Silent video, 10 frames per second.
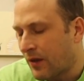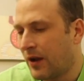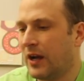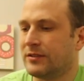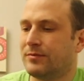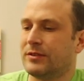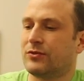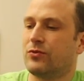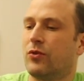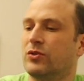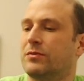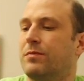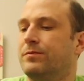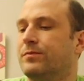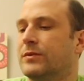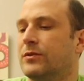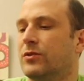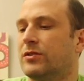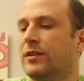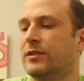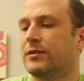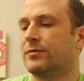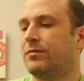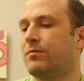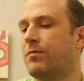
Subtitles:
Let's do those things.